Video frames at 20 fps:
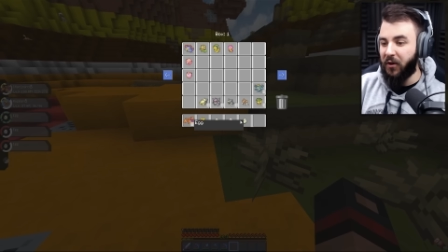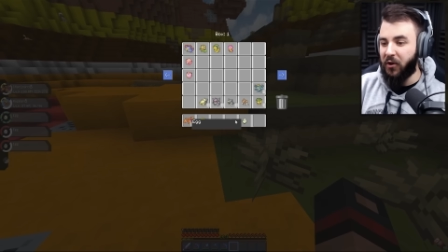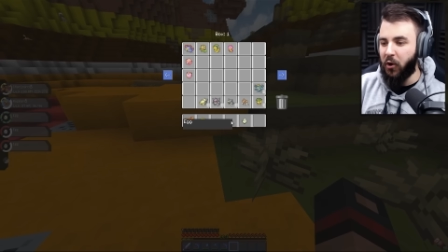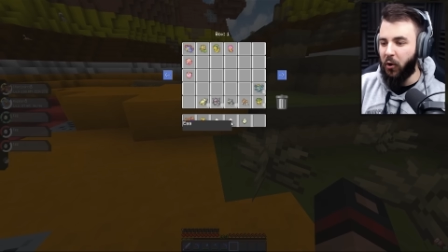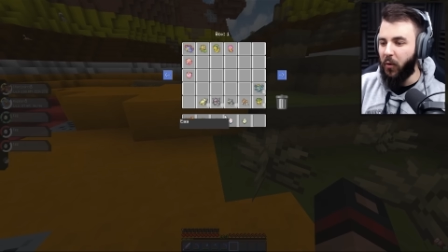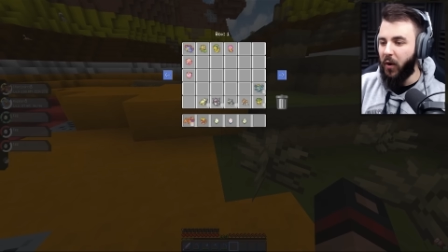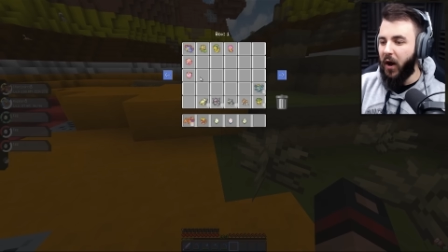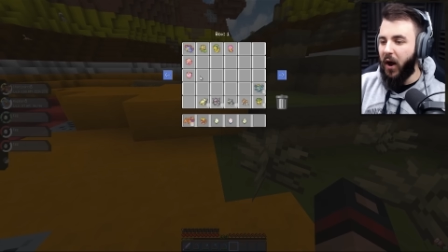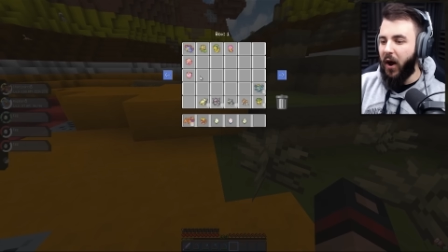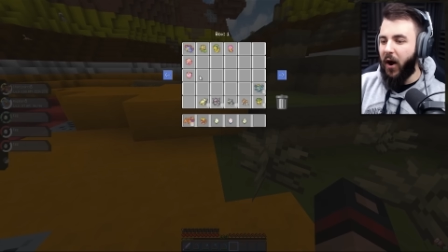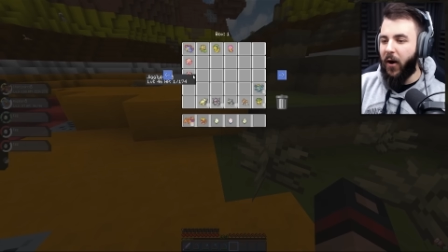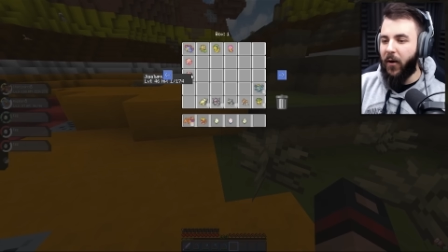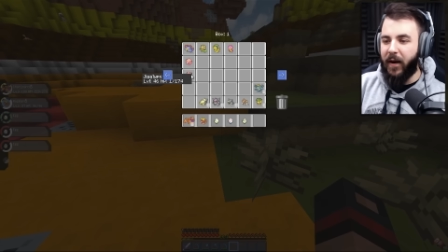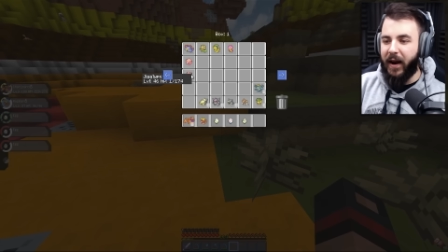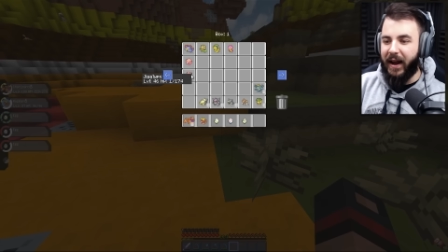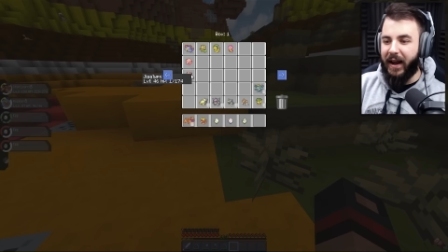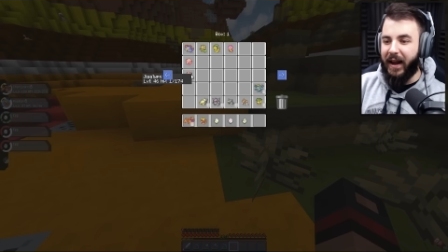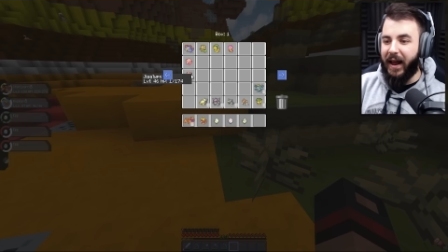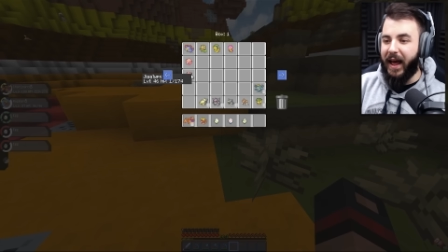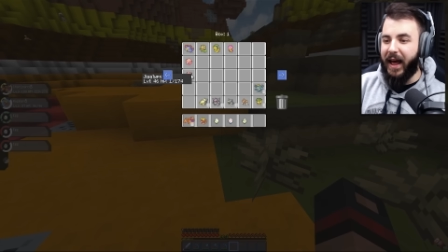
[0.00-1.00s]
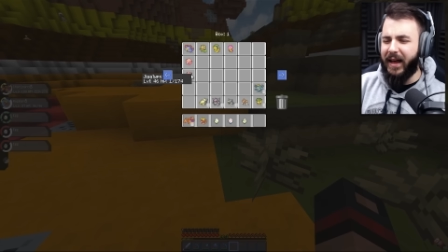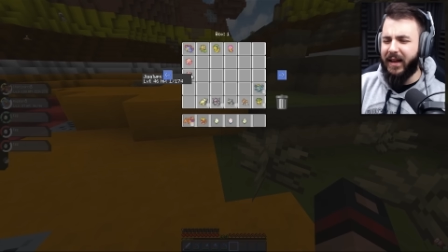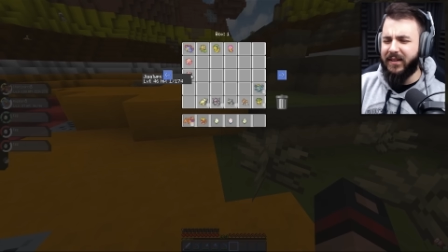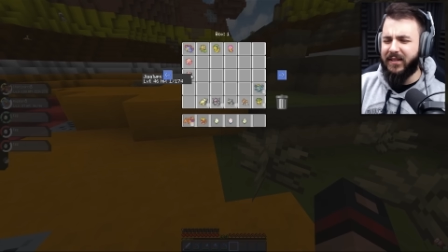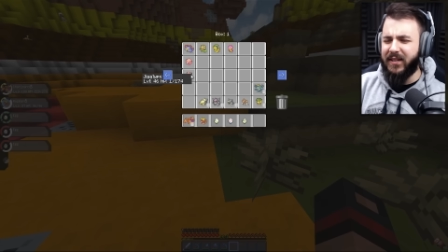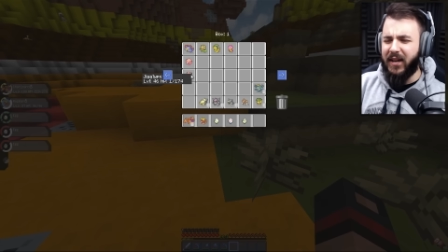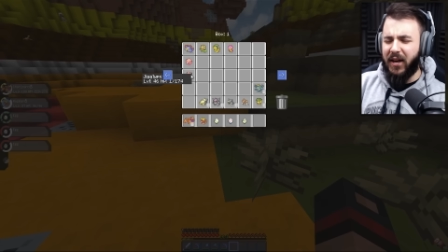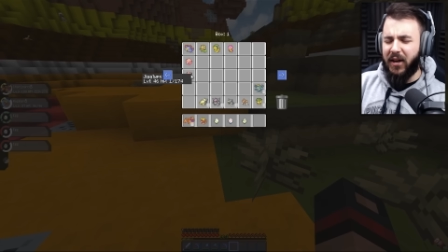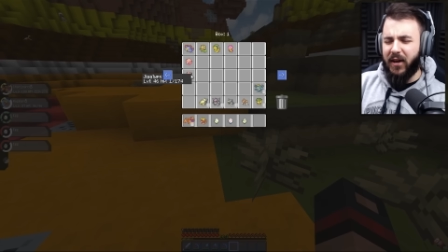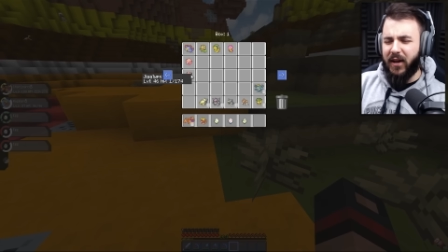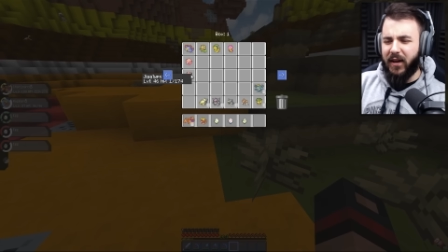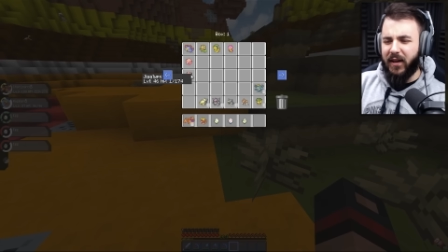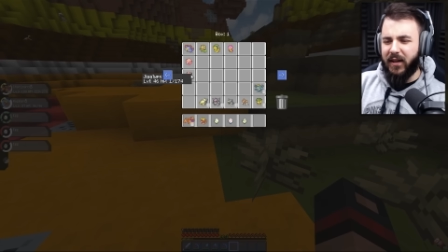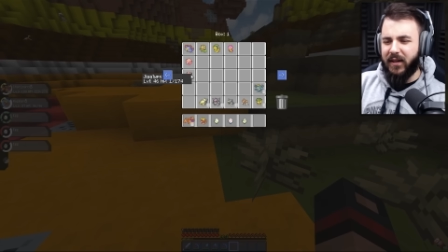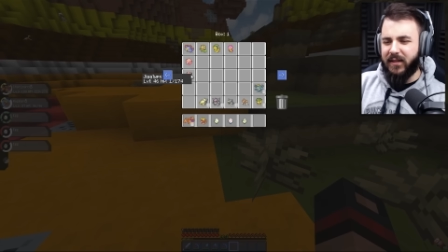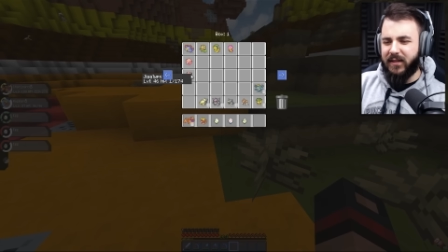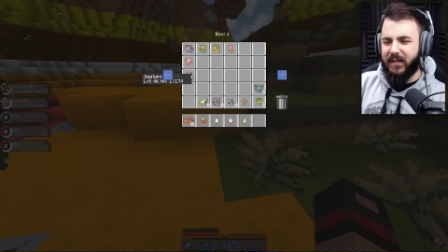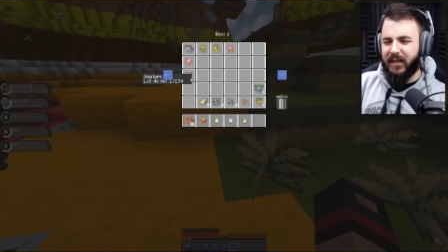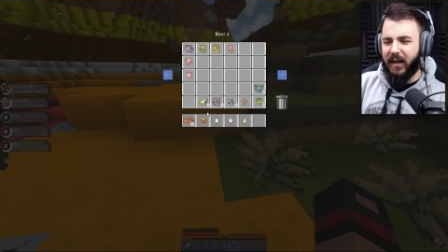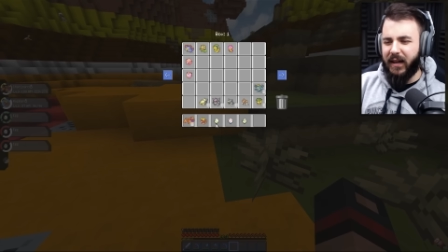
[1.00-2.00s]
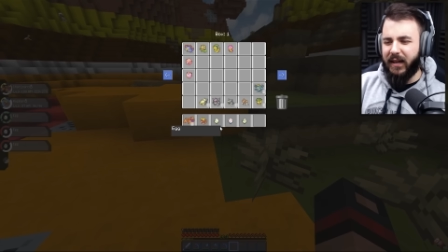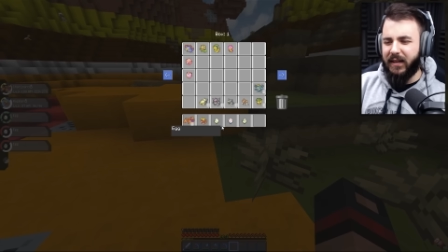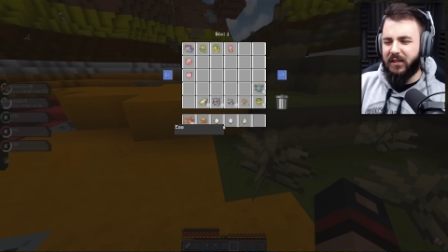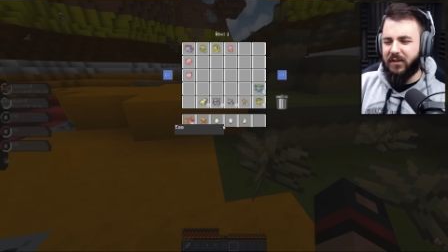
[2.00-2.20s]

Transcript: Cool. All right, and did I